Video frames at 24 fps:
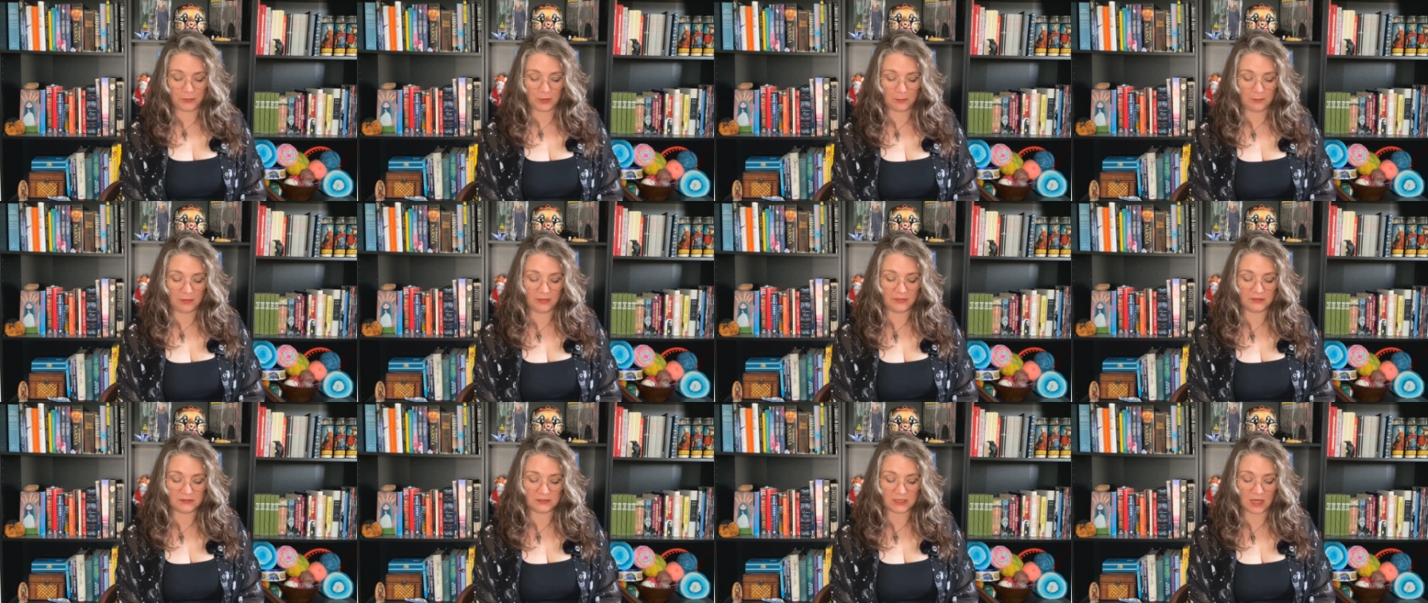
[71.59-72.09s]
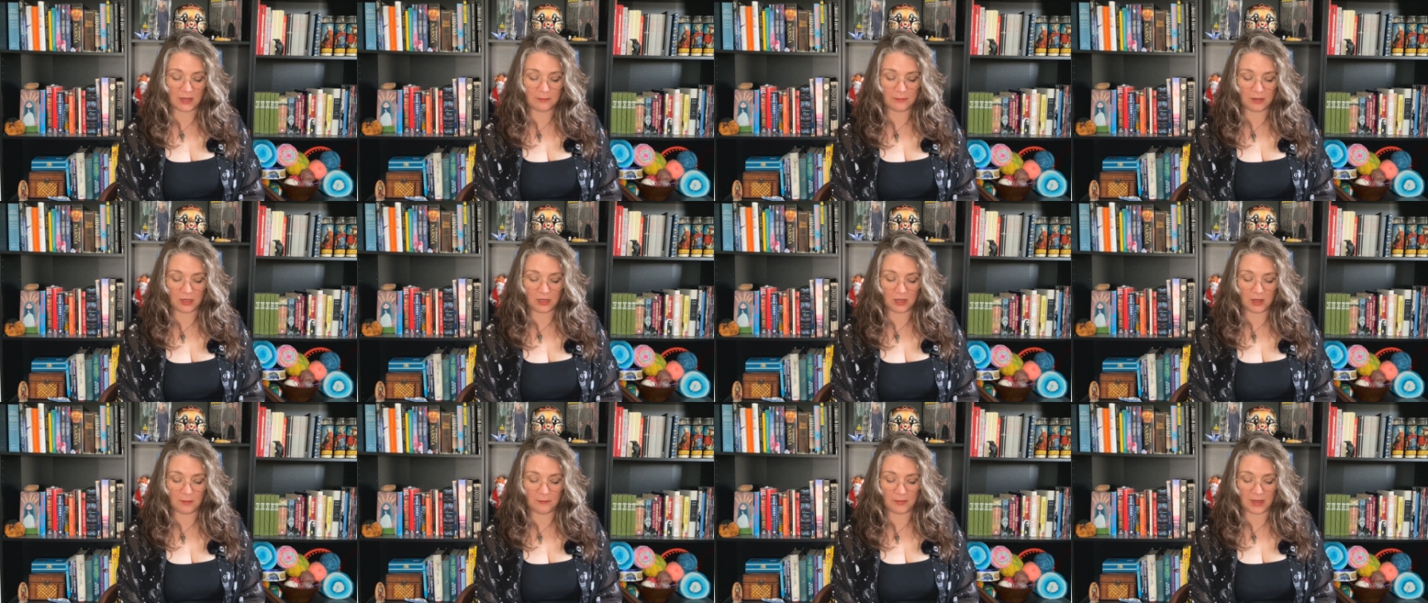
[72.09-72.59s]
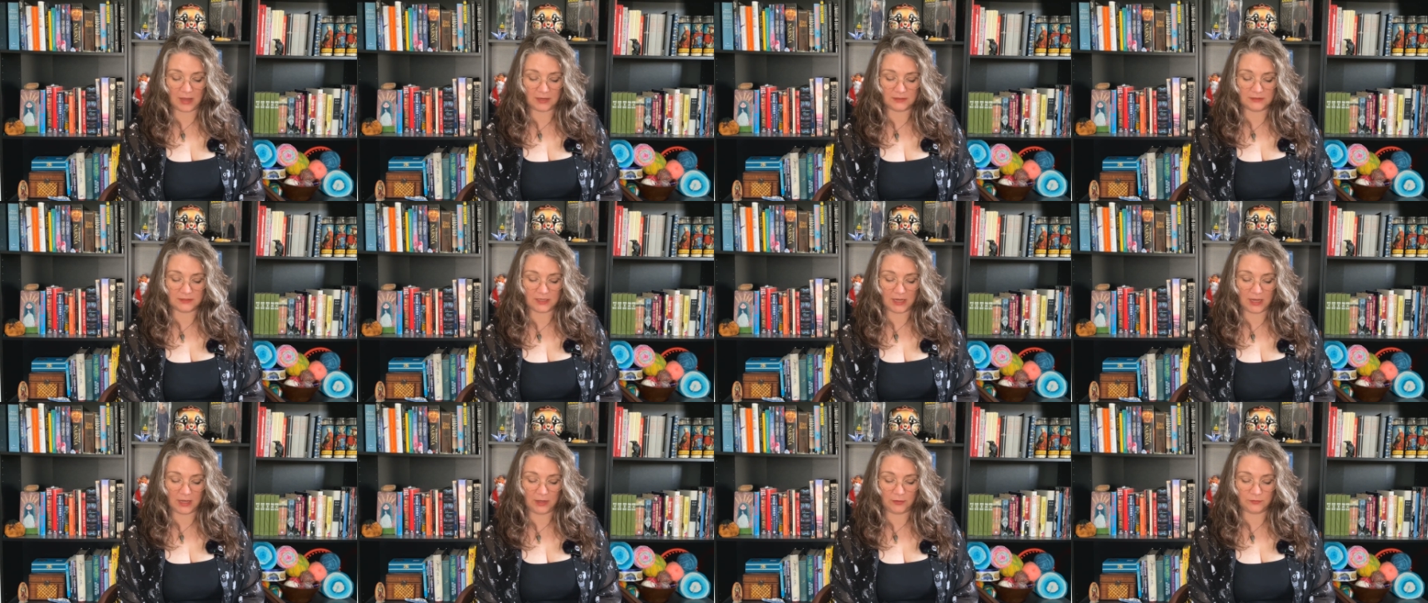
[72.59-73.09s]
By the time I got back
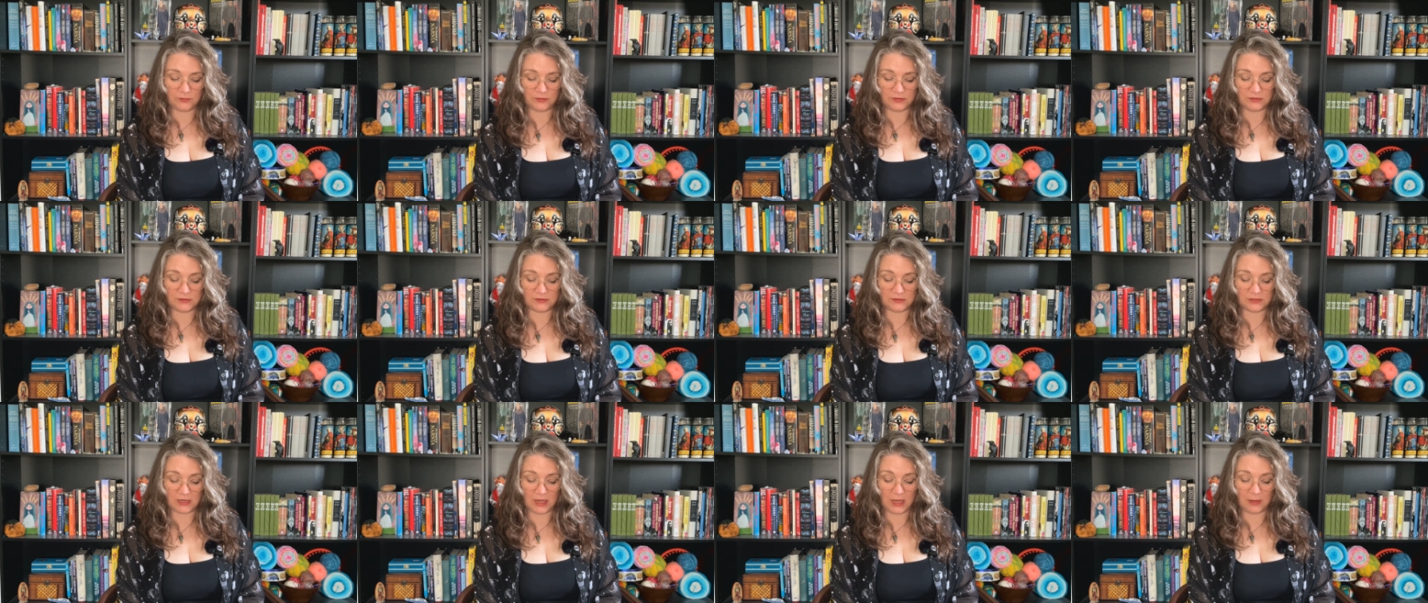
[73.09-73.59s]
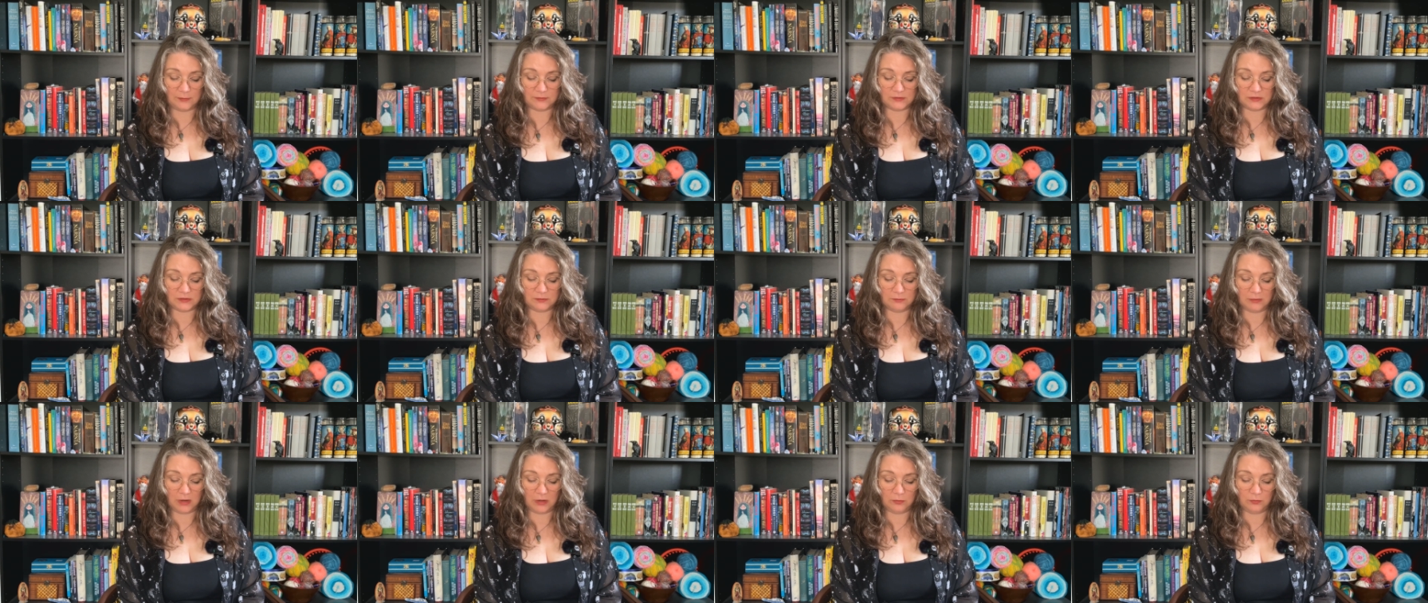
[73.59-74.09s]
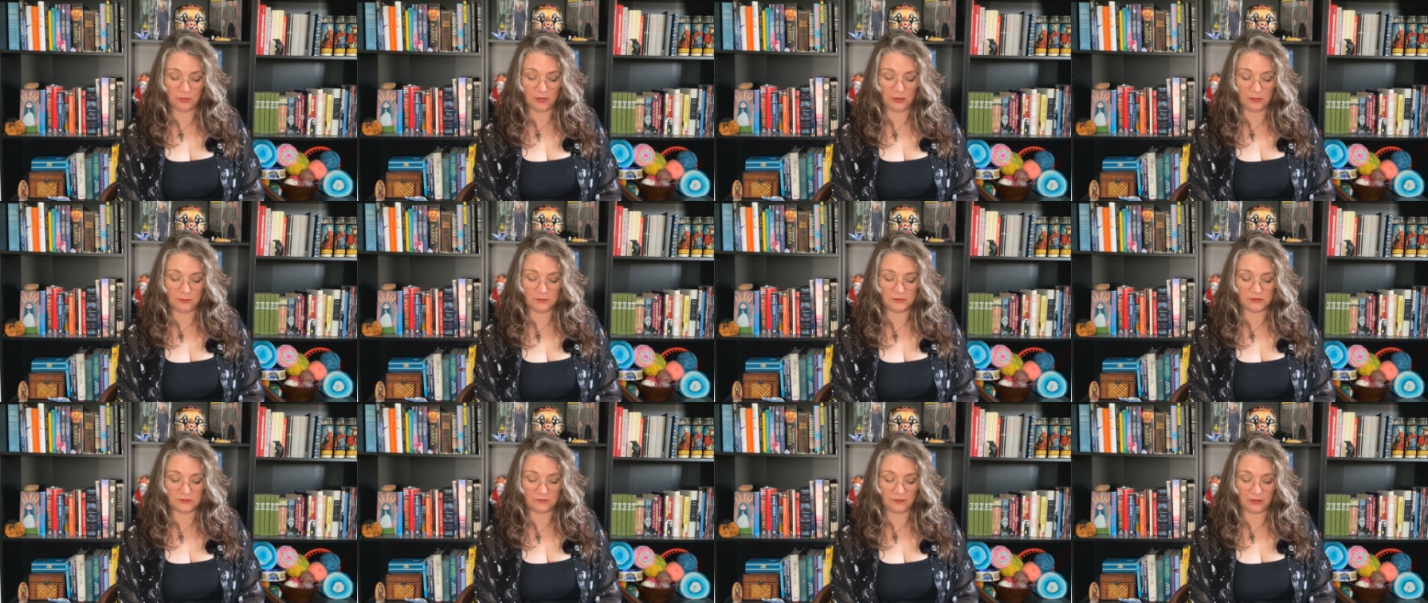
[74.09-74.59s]
down the steps, my
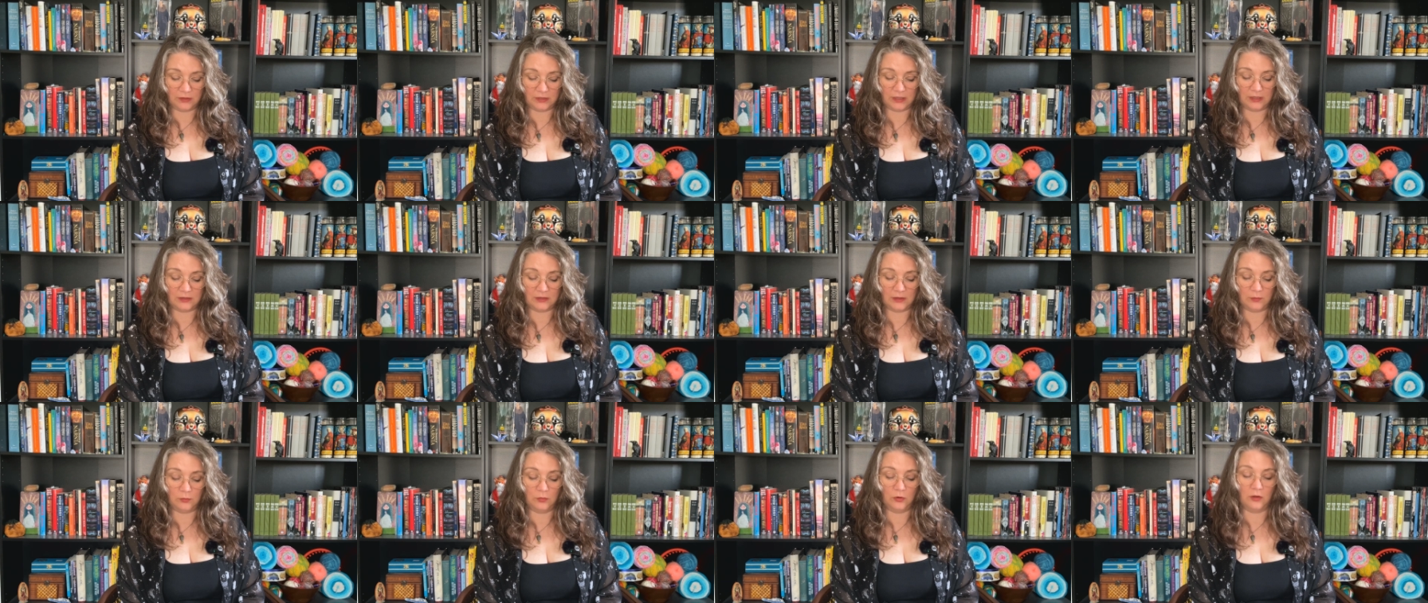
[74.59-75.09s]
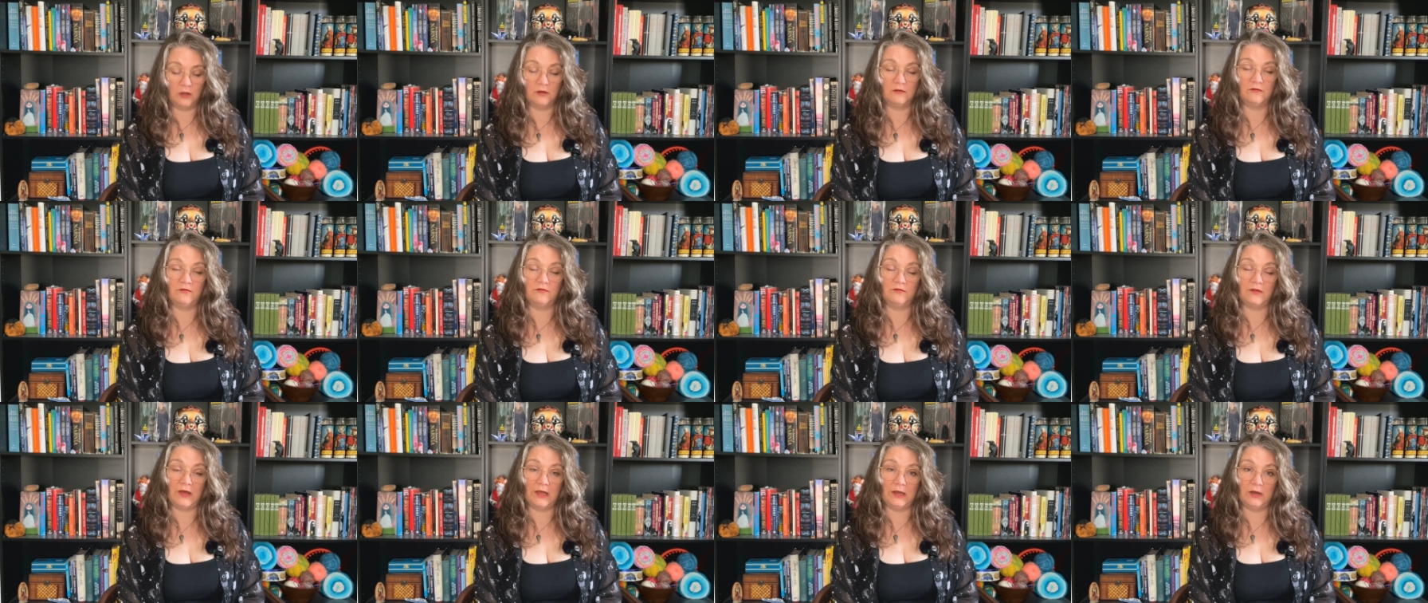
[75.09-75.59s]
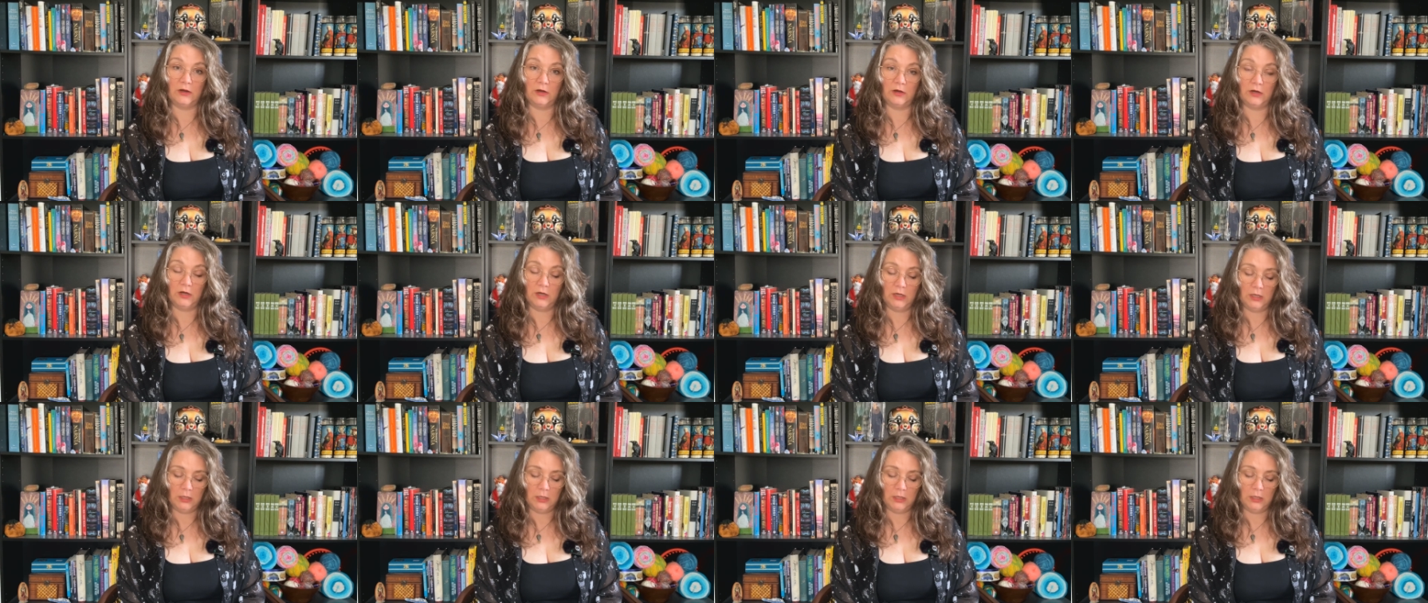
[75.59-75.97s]
ribs felt like they were on fire.